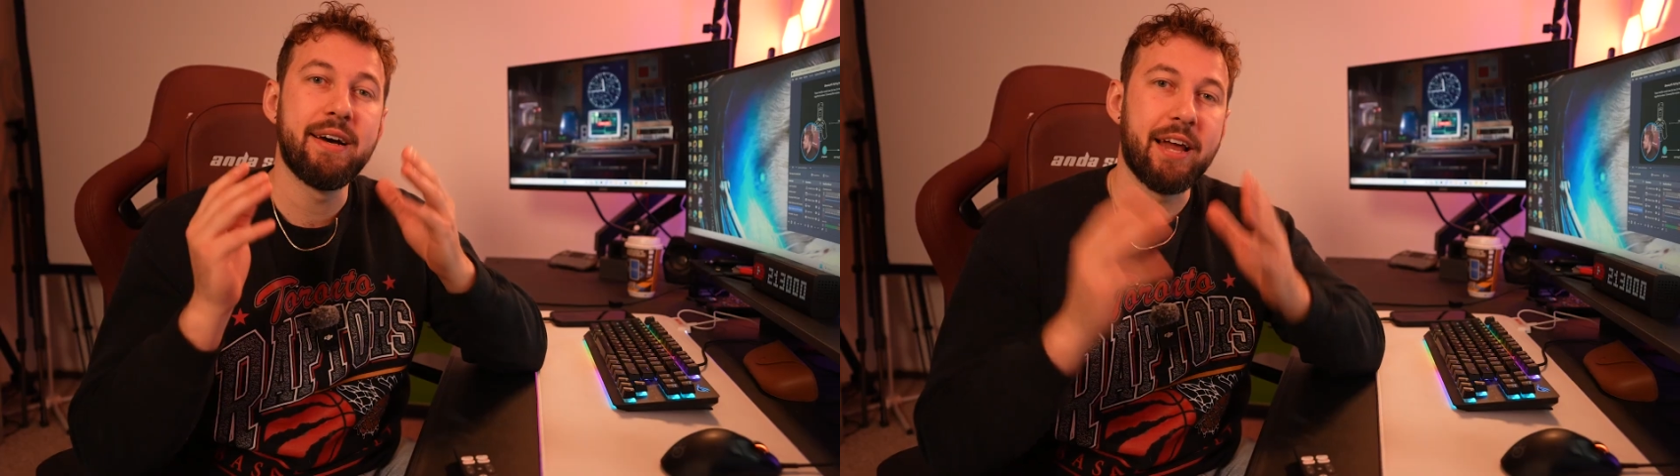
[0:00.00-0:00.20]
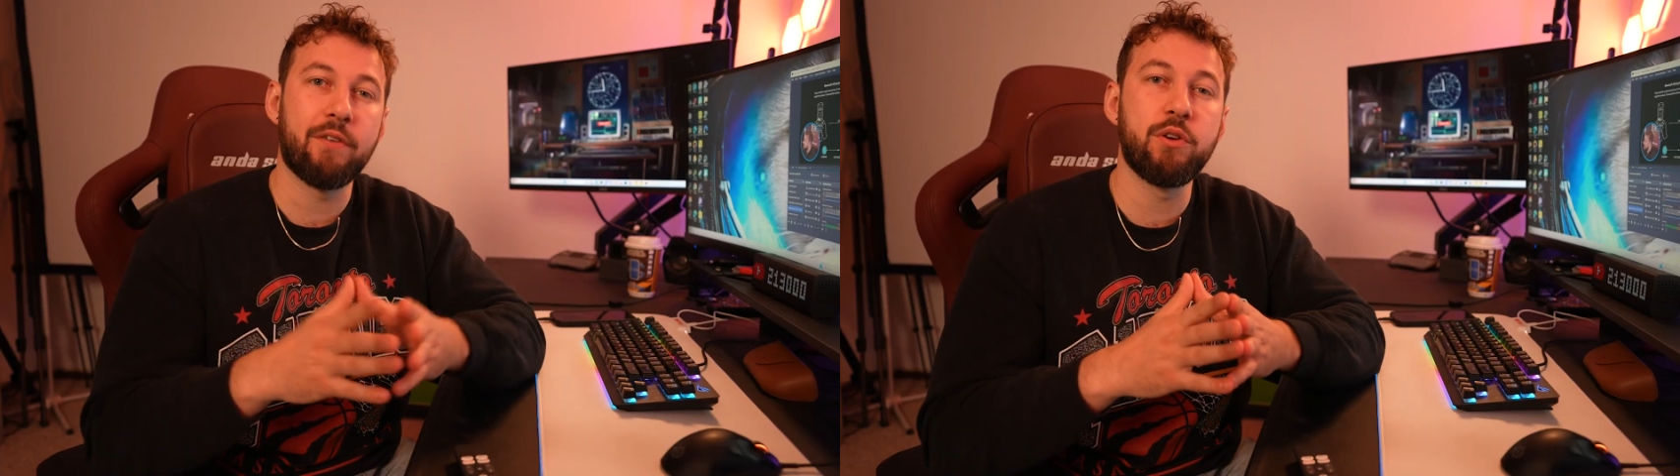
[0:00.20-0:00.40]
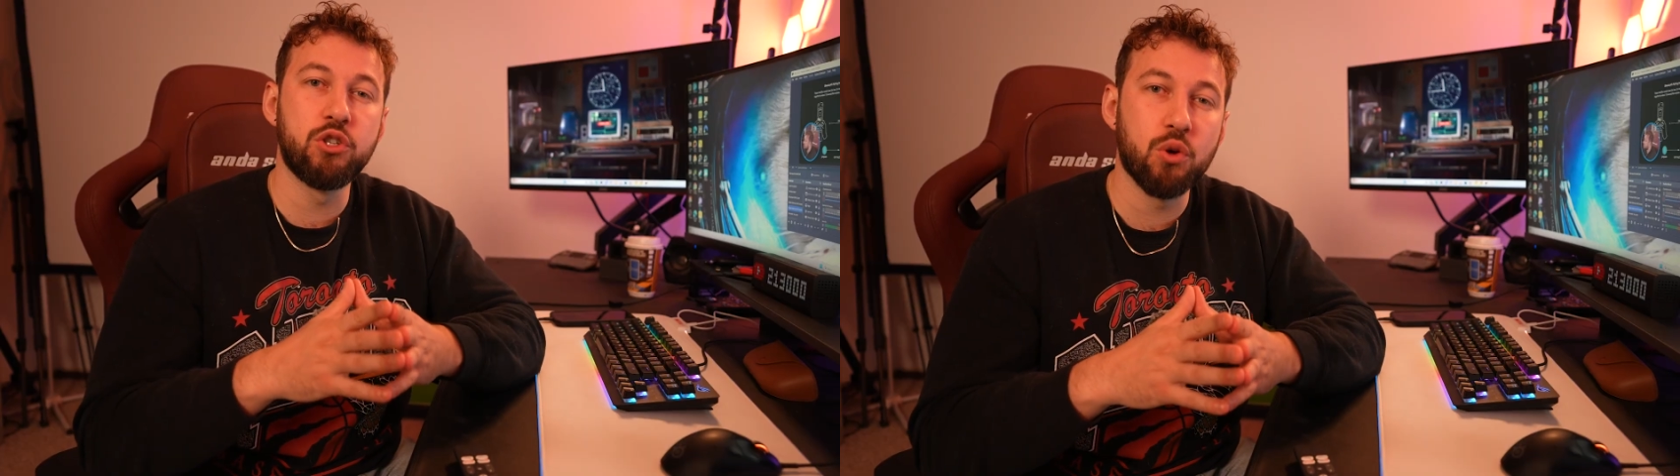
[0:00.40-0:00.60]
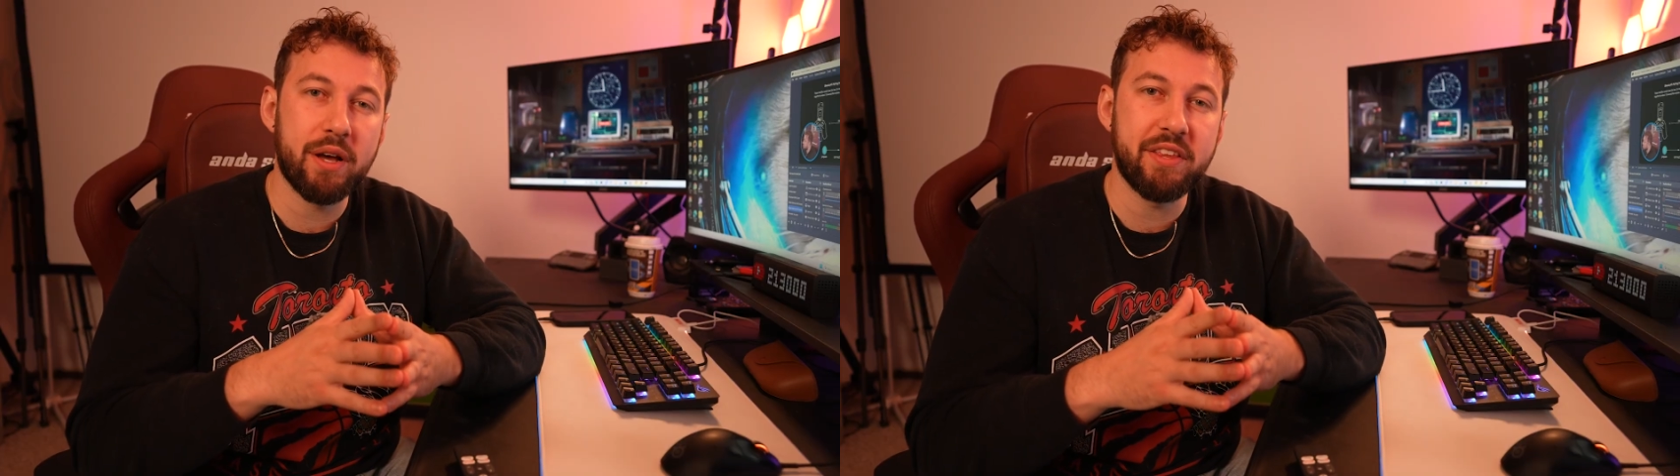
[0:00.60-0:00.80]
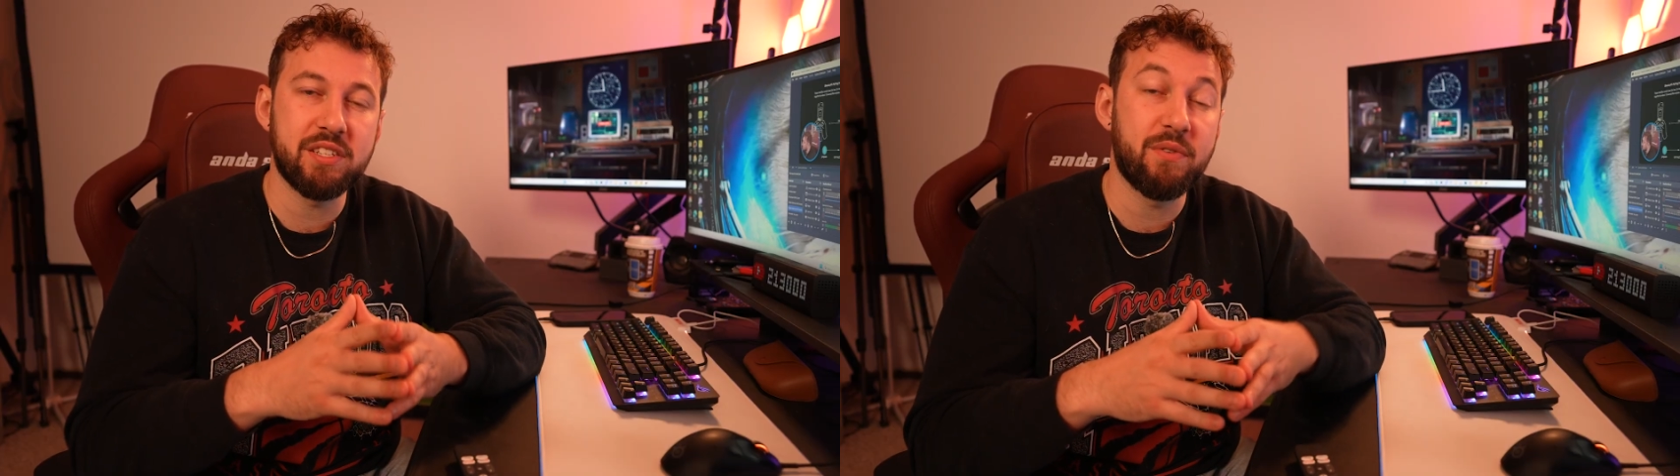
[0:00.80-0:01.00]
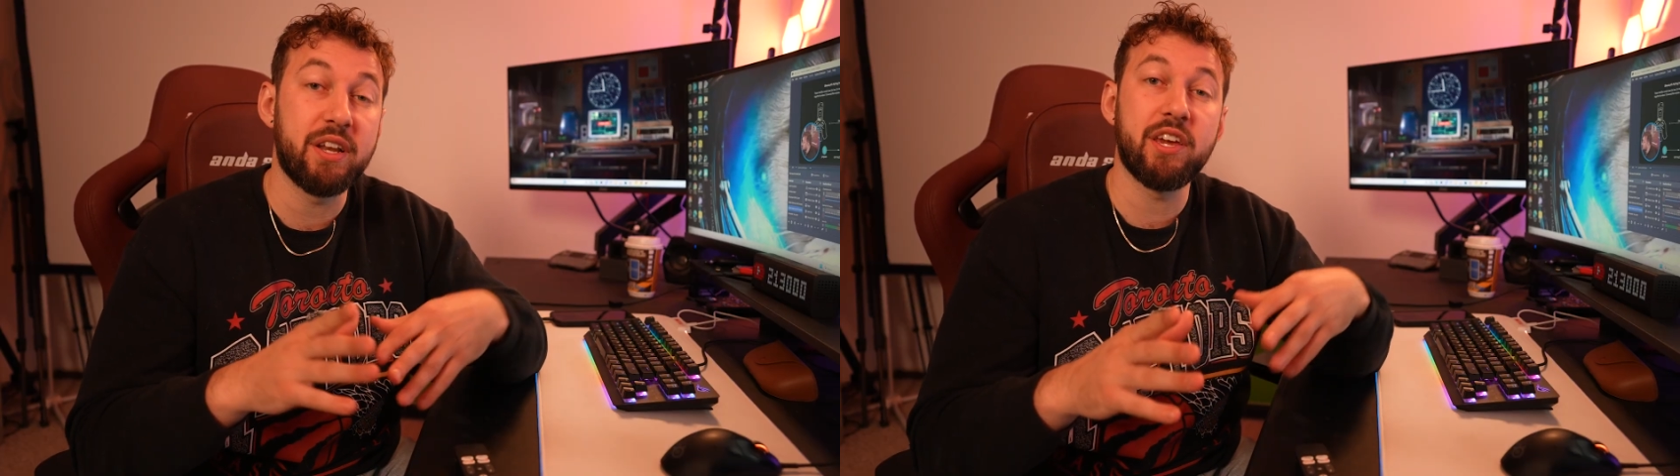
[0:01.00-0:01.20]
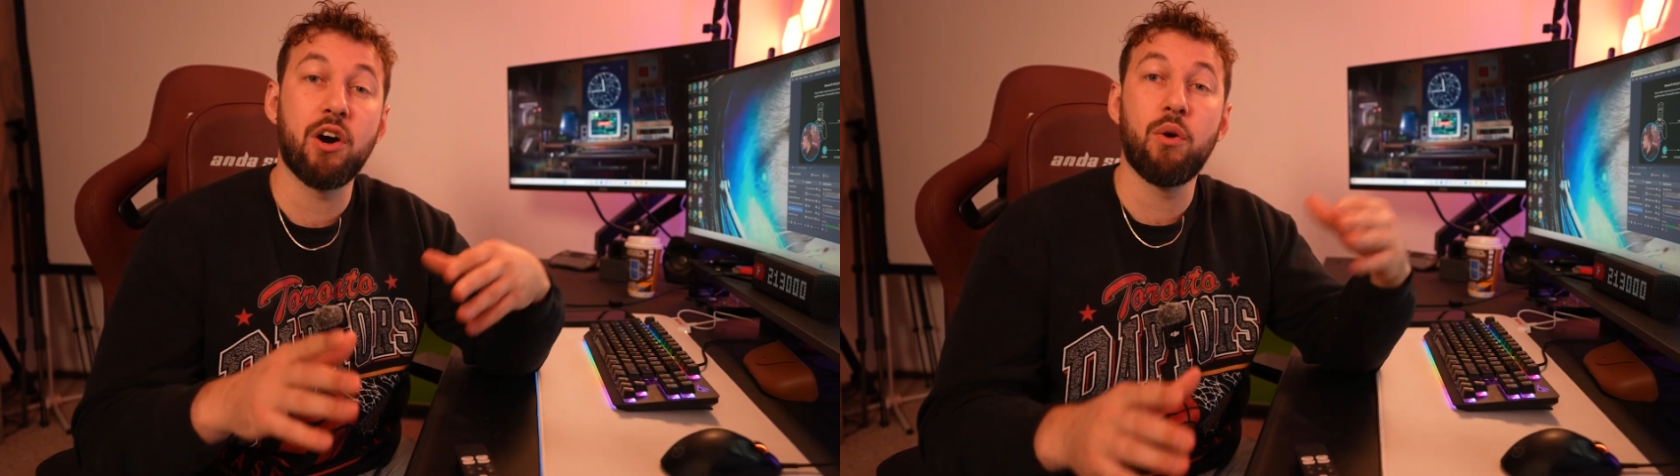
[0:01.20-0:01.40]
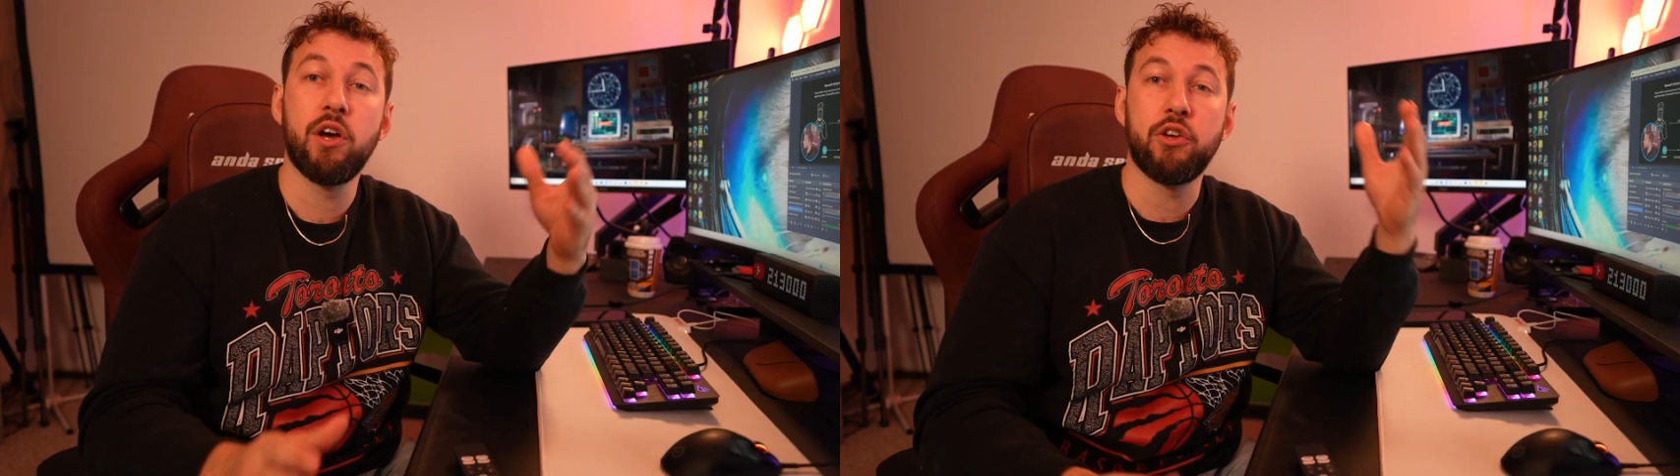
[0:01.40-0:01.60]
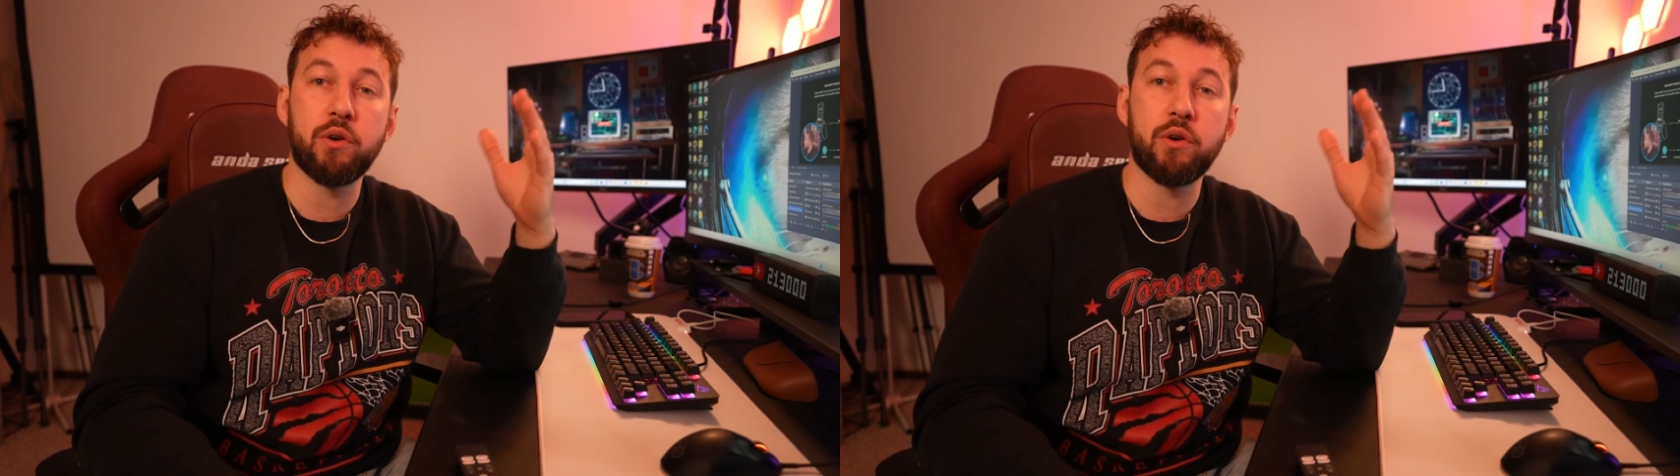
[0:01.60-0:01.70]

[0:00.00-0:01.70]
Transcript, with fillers: Now, if you enjoyed this video,